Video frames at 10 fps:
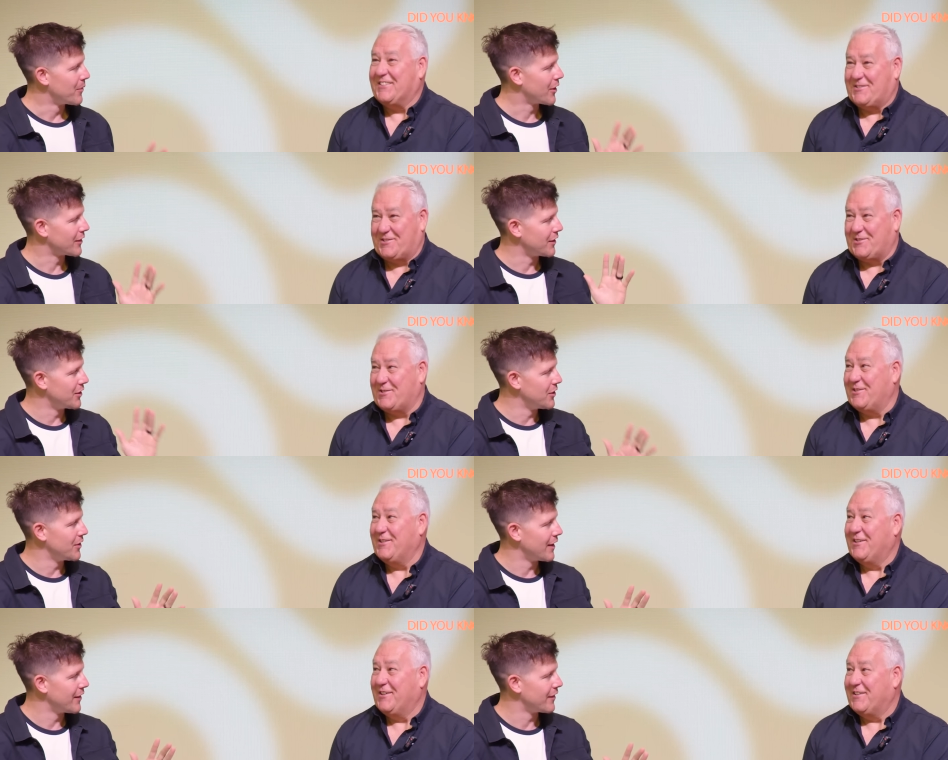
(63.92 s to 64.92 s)
Speaker 1: We've got the new
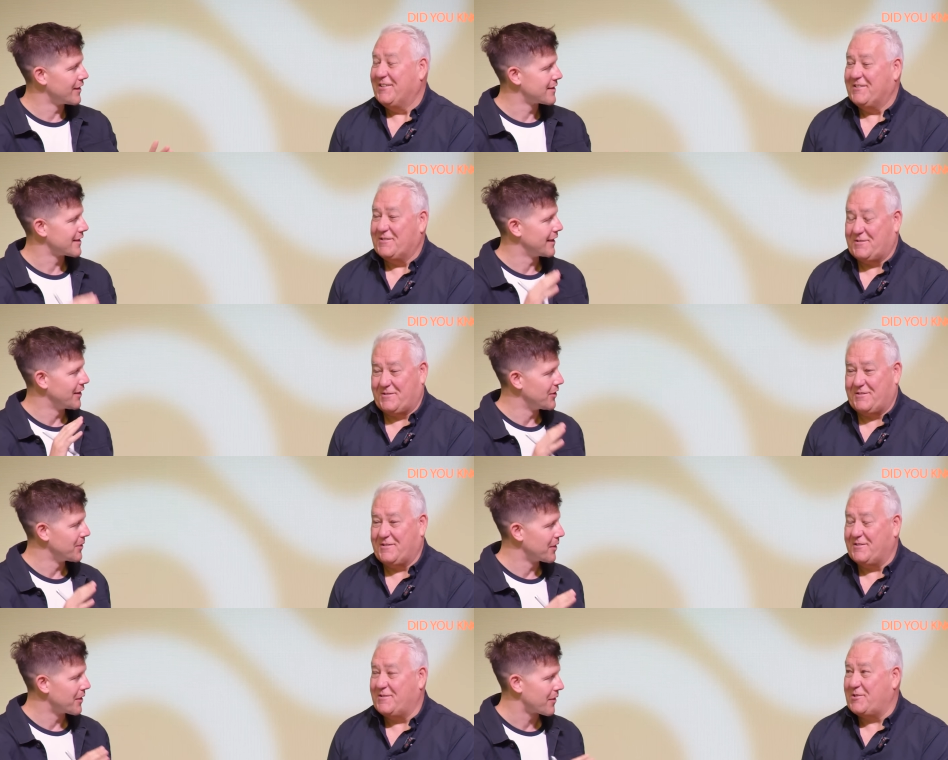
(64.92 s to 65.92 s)
heavens and the
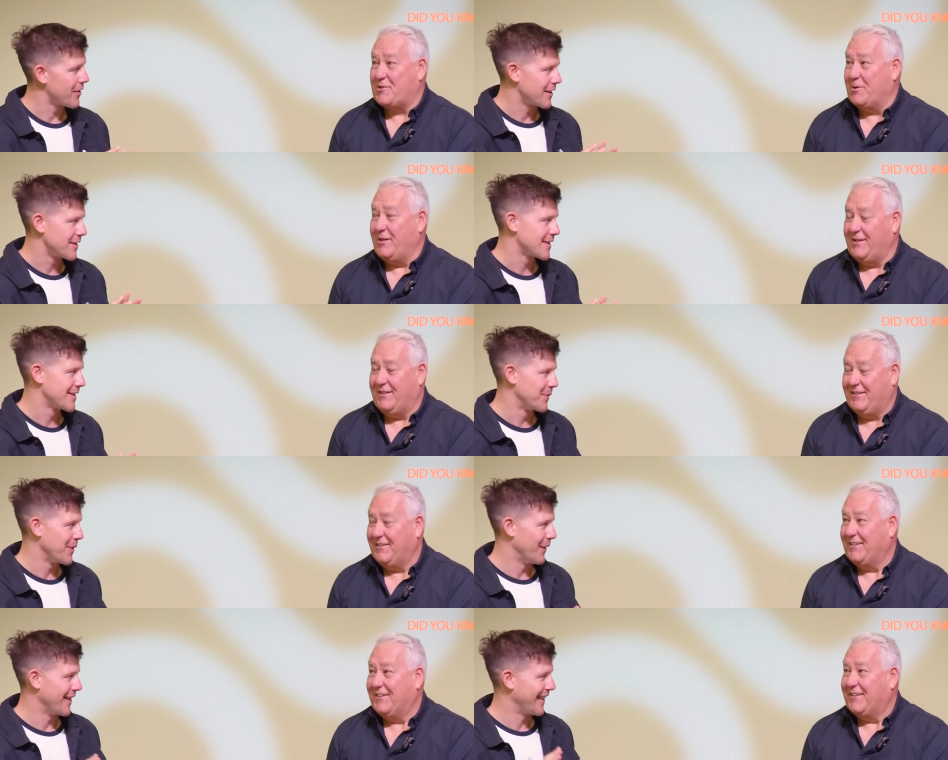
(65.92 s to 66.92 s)
new earth. Uh, sure. Things we
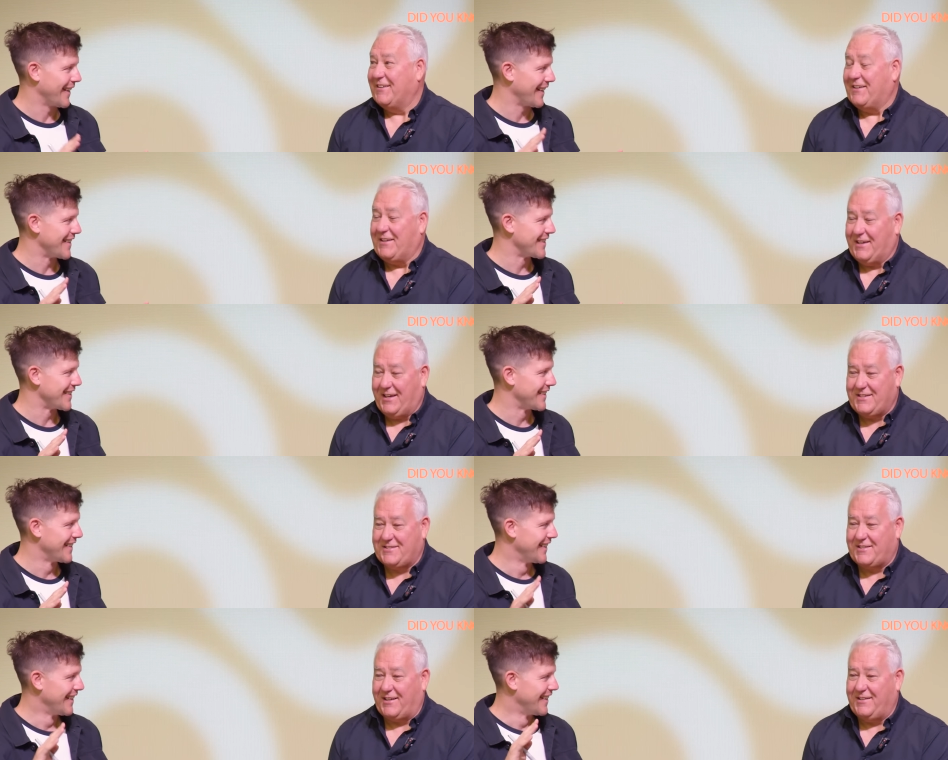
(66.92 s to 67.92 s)
want to get into.
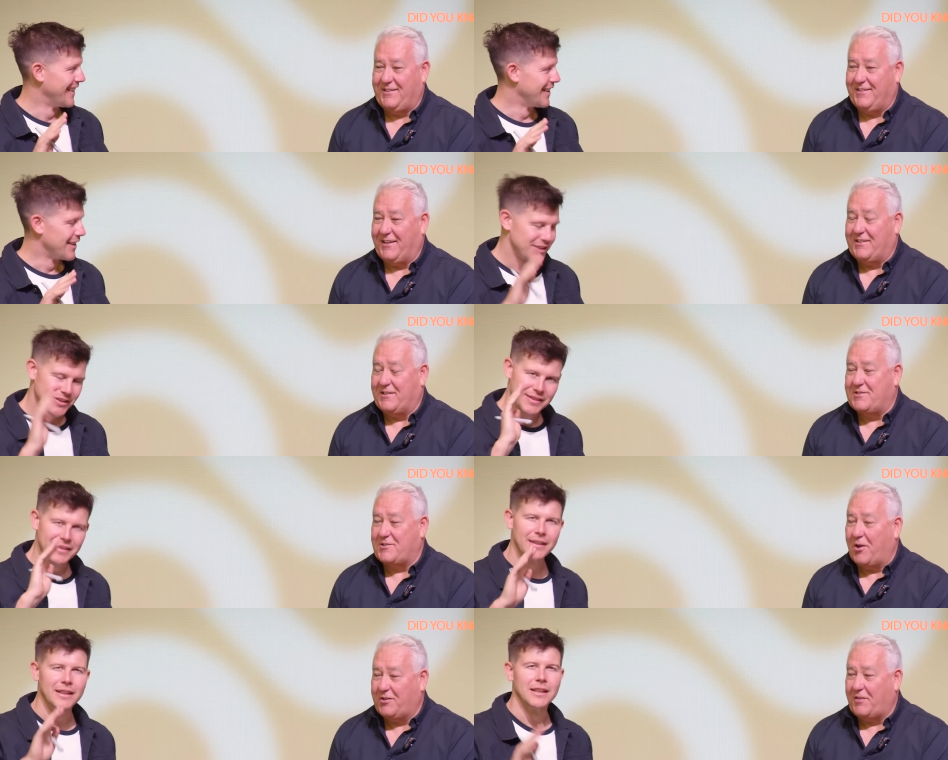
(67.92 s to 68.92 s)
Yes, and, and, the
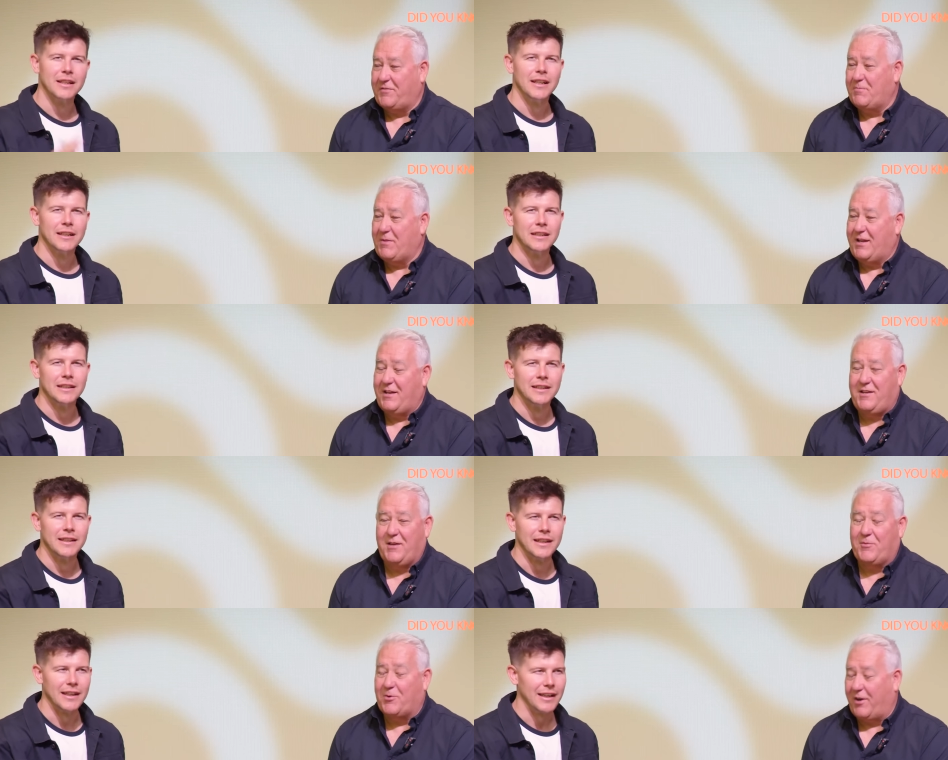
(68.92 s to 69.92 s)
Speaker 2: start of the
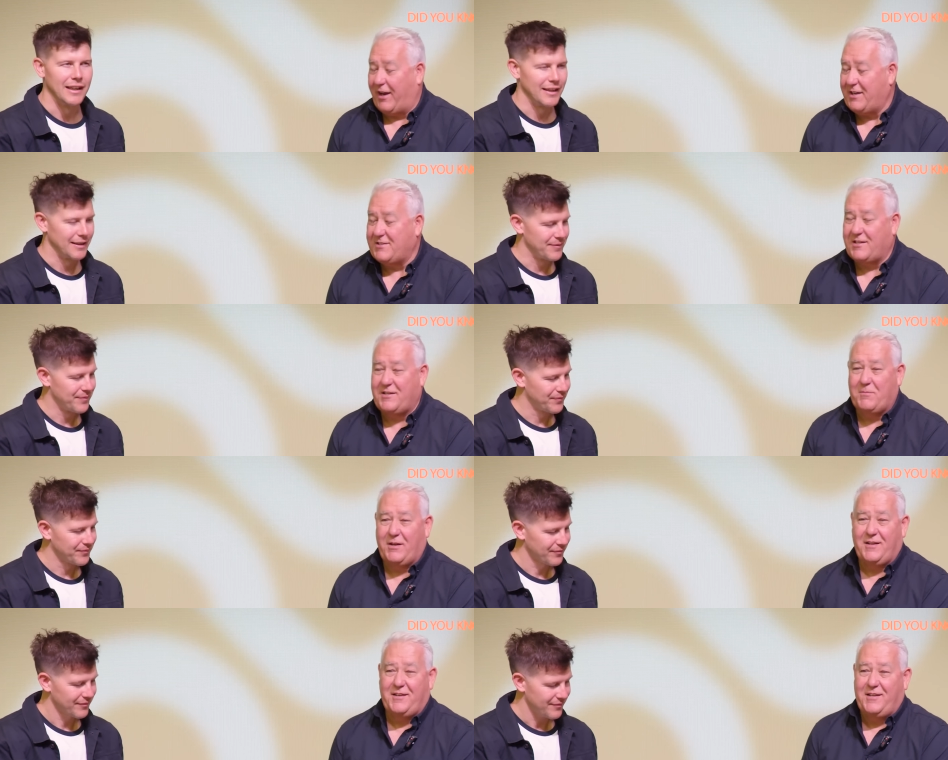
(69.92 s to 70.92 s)
millennium, who reigns in the
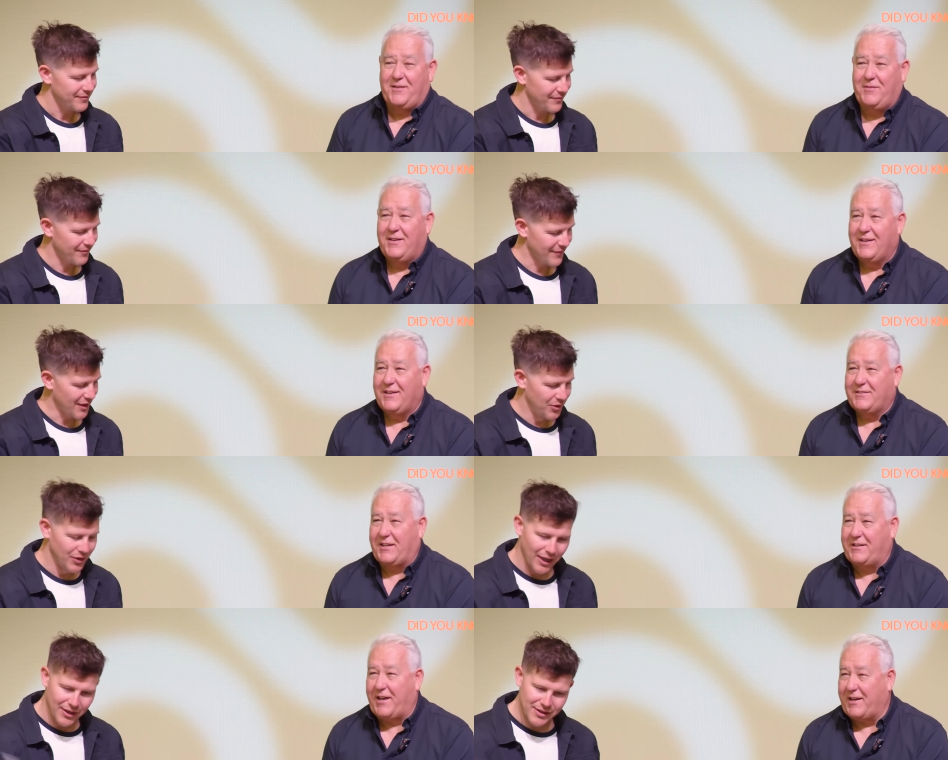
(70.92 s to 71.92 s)
millennium, who
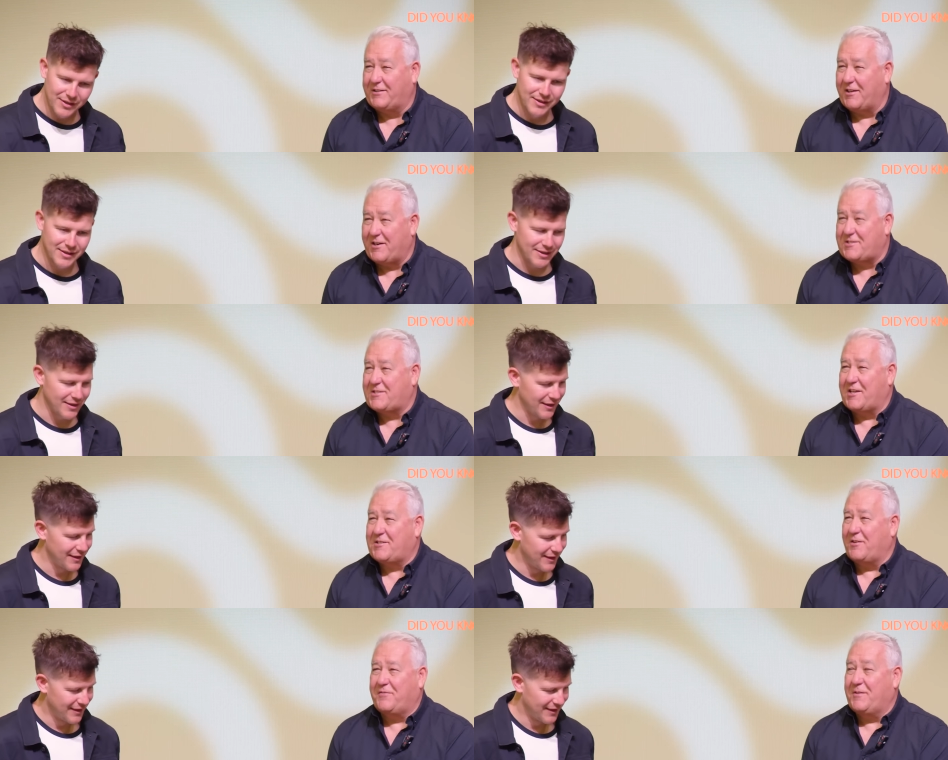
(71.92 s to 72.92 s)
the goes,
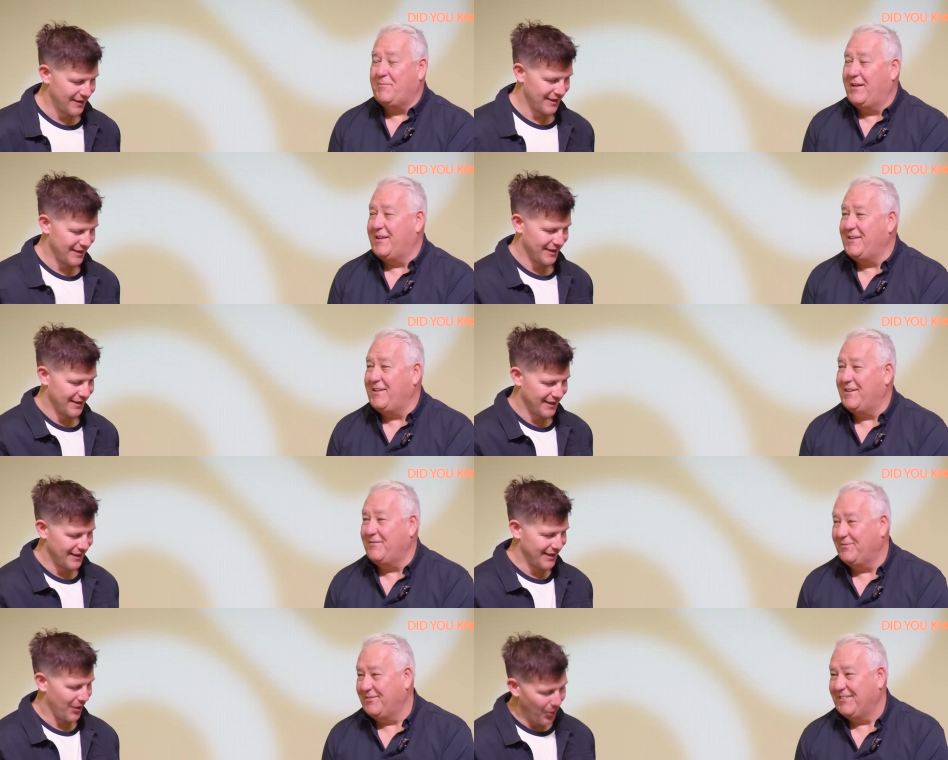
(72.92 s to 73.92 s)
characteristics of the
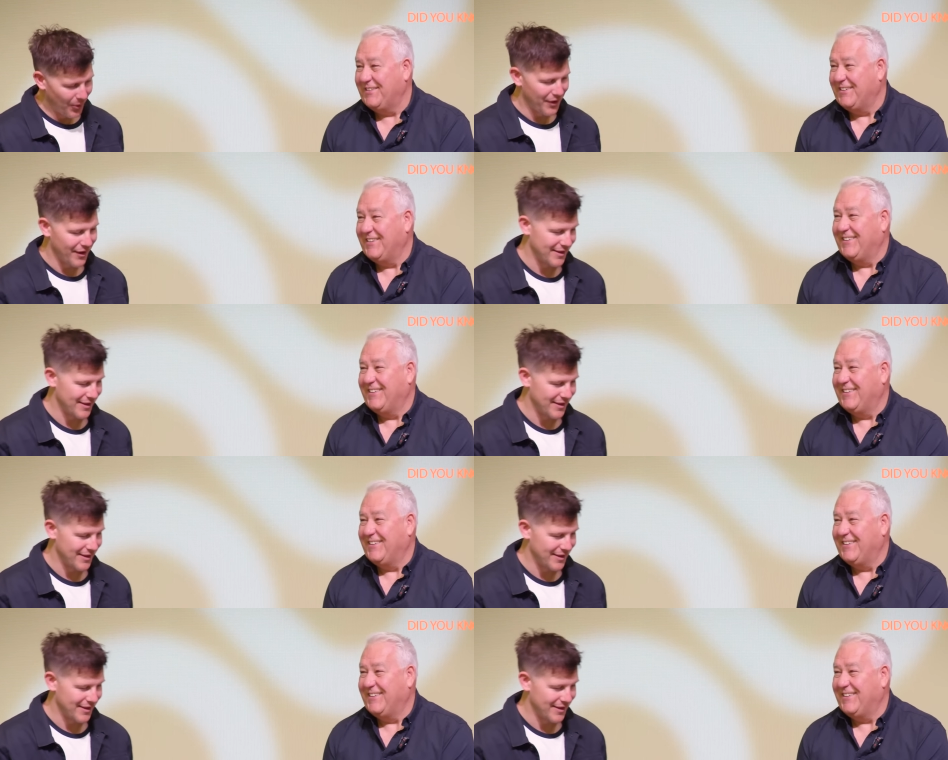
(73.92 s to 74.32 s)
millennium.
Speaker 1: All of